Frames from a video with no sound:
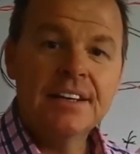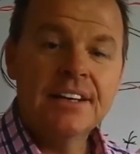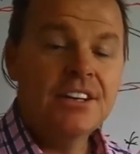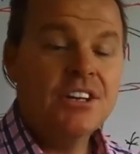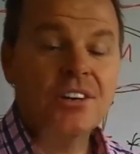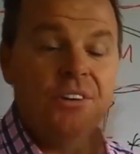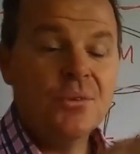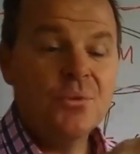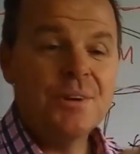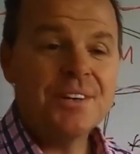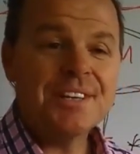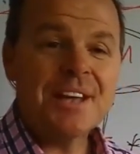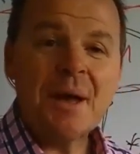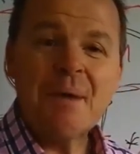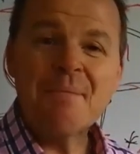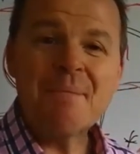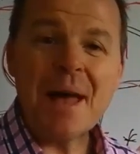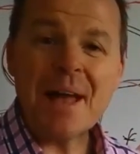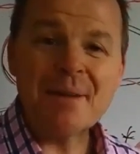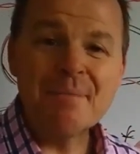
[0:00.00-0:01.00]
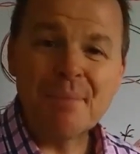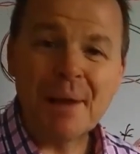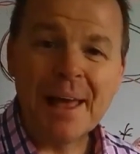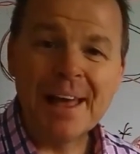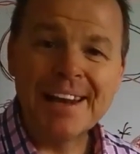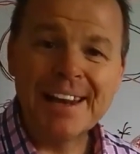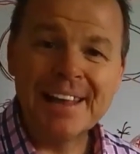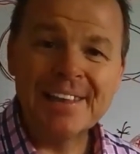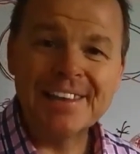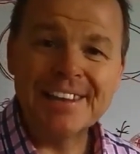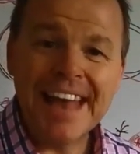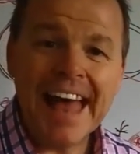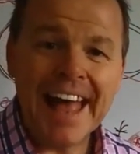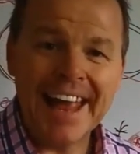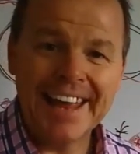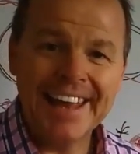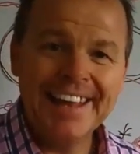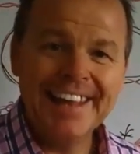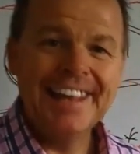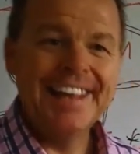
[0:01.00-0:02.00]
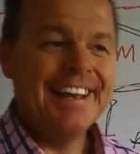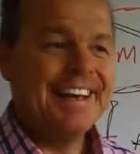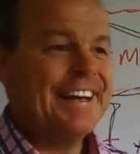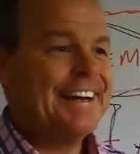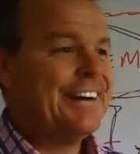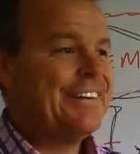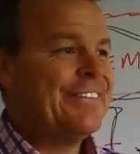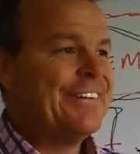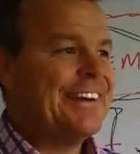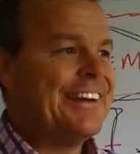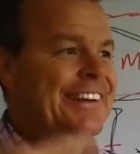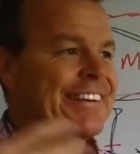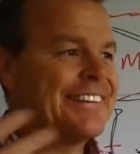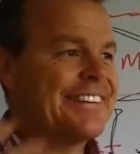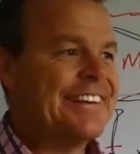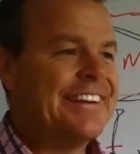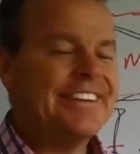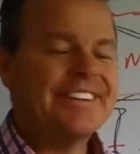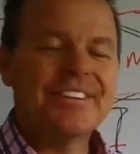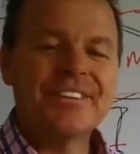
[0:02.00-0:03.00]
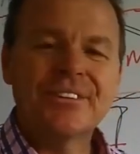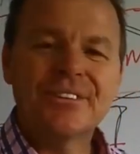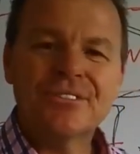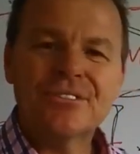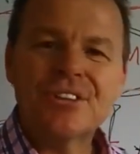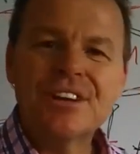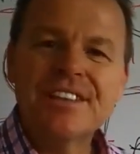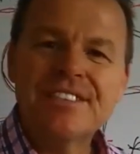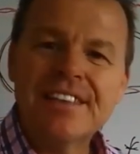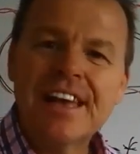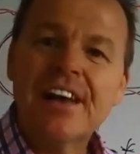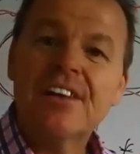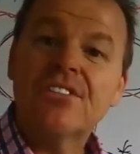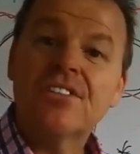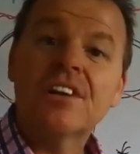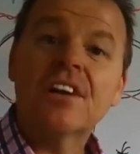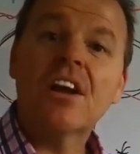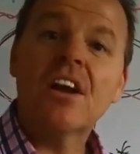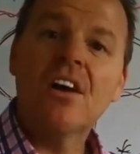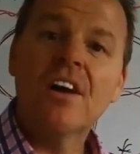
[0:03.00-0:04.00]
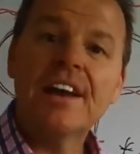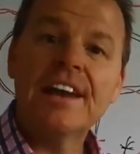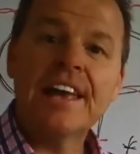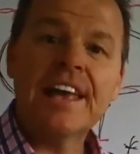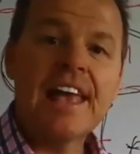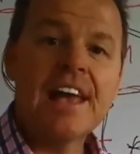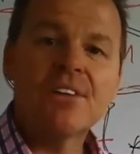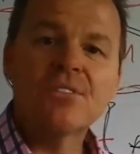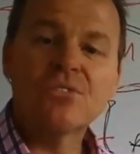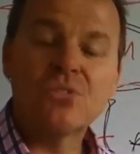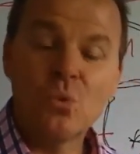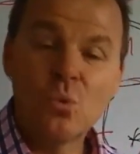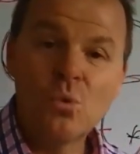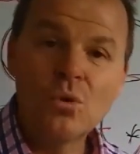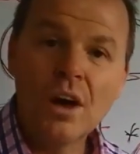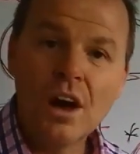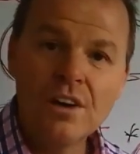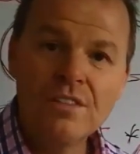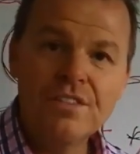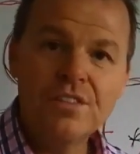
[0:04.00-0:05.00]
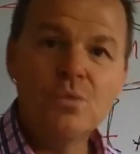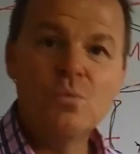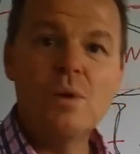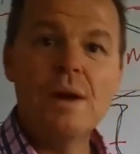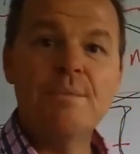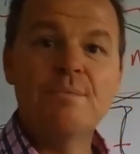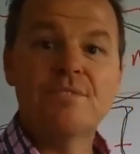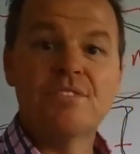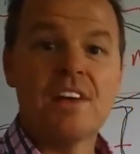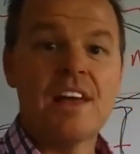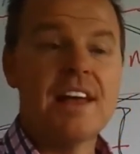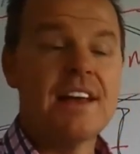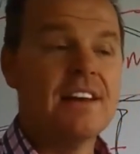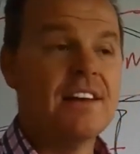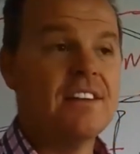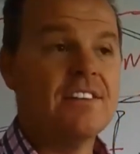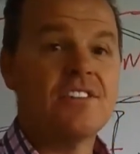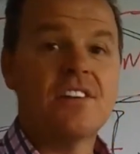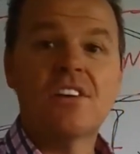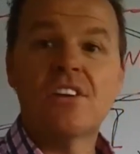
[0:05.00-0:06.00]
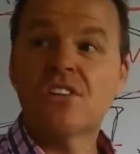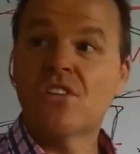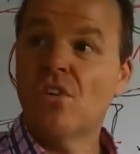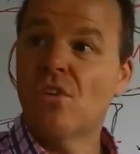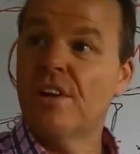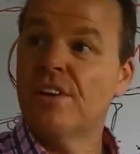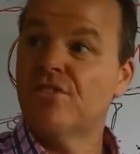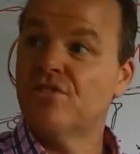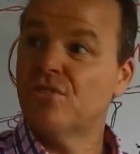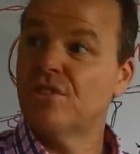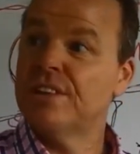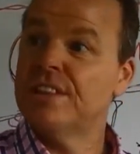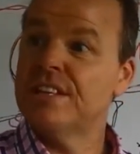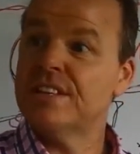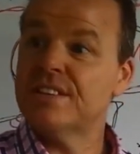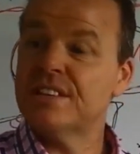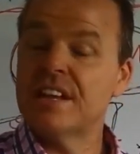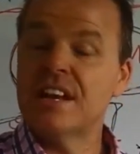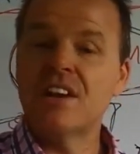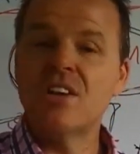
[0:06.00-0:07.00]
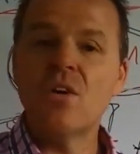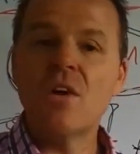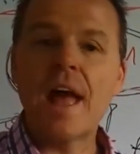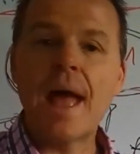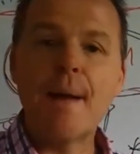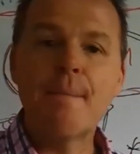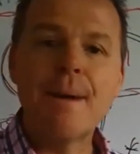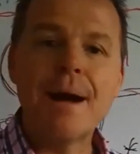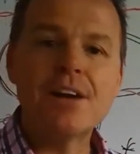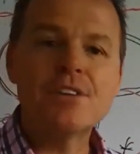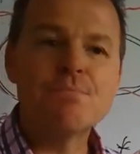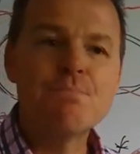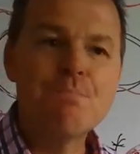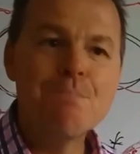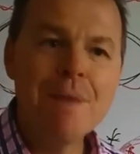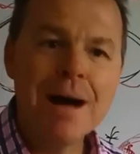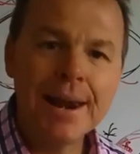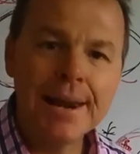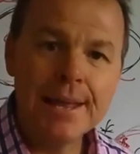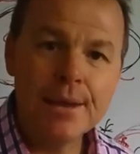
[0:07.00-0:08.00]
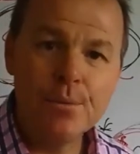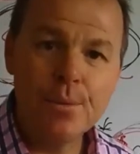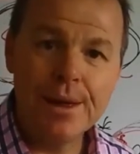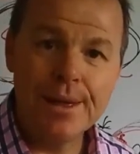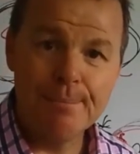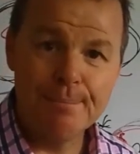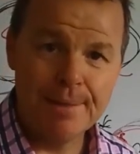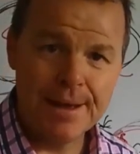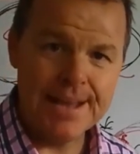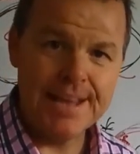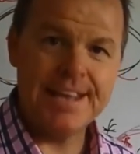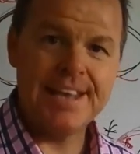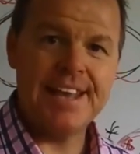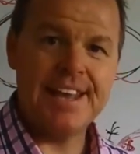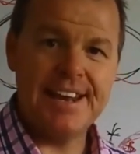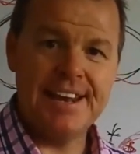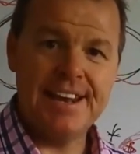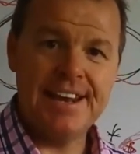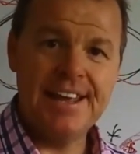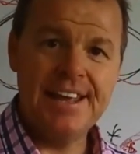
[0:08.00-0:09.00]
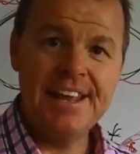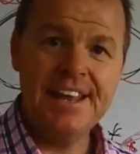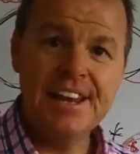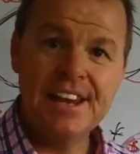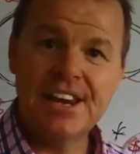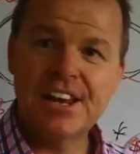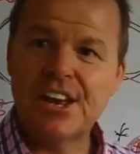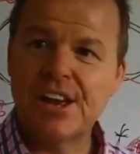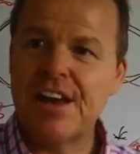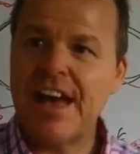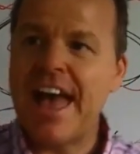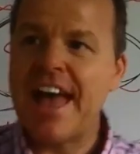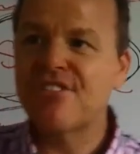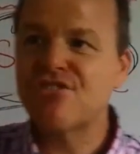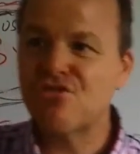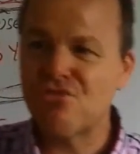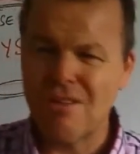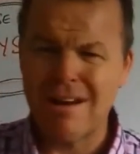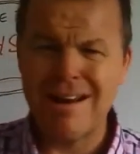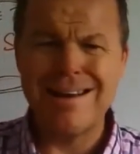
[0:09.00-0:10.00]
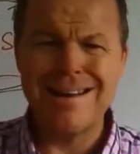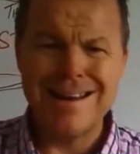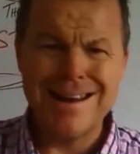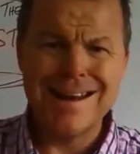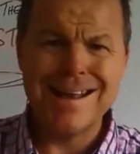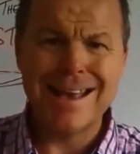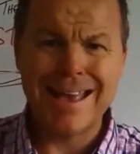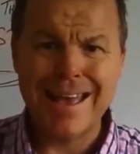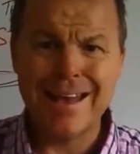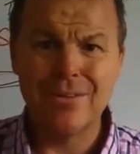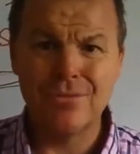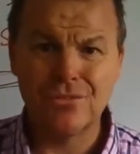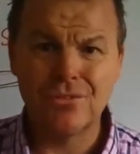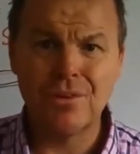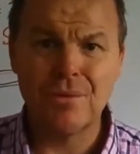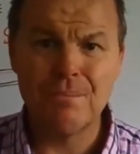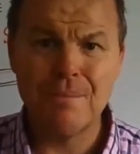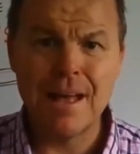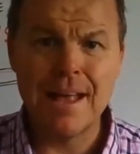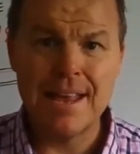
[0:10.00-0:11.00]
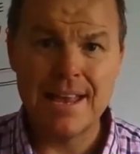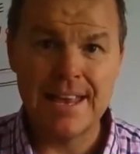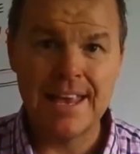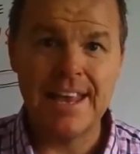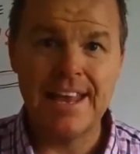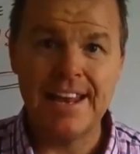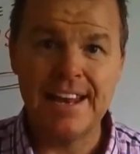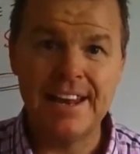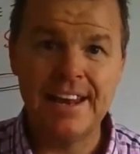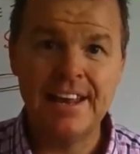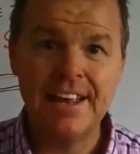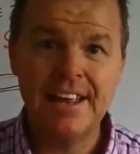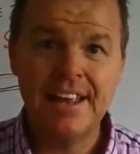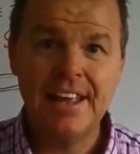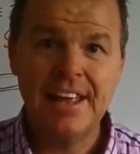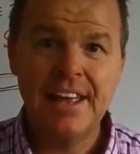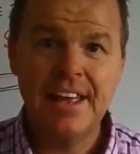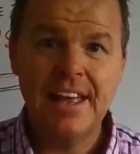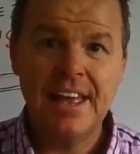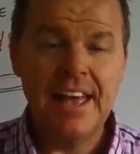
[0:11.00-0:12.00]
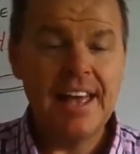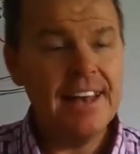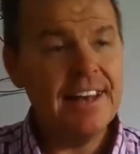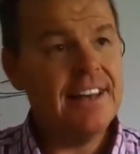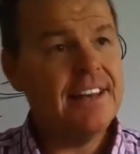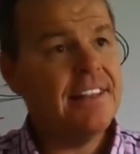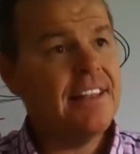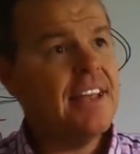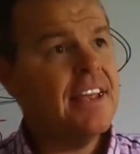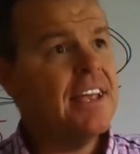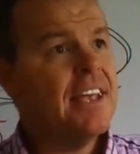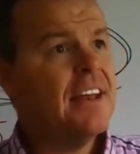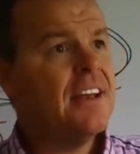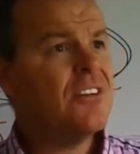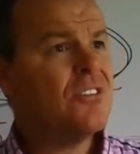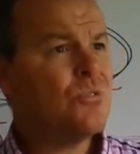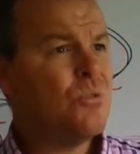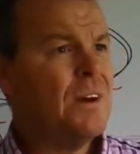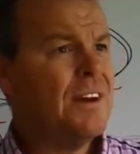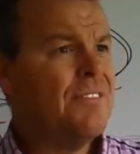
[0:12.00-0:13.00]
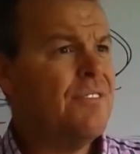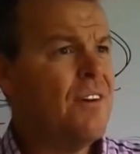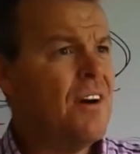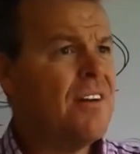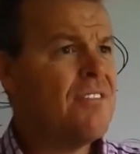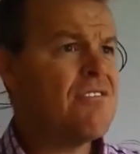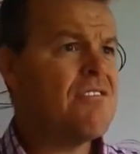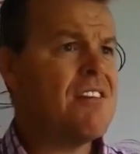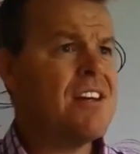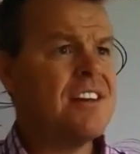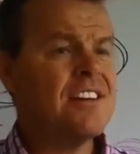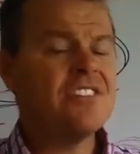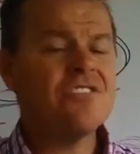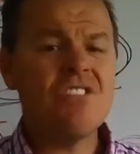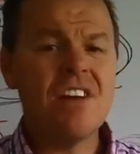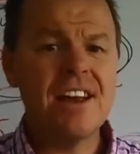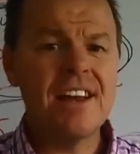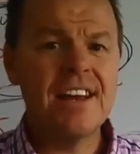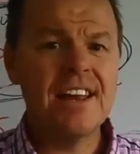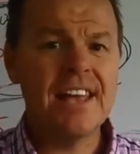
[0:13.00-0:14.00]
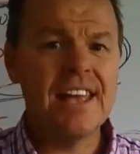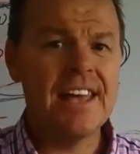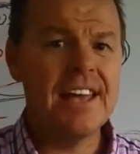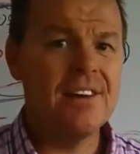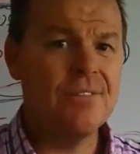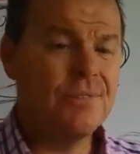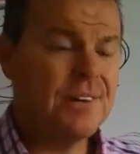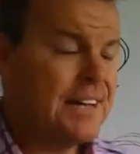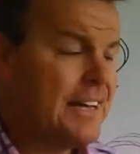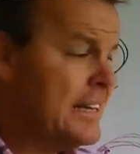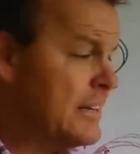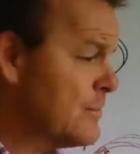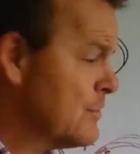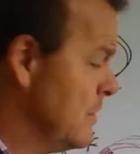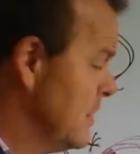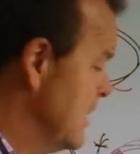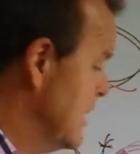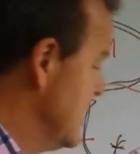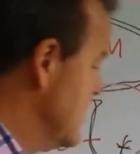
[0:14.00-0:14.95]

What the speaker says: And you can always come back and play another day when you see 2,000 or 3,000 client accounts all over the web saying, listen, I've got to join this thing. Look how much money we're making. Look at our trading accounts are making. How did they get a 25 grand trading account? Well, guess what?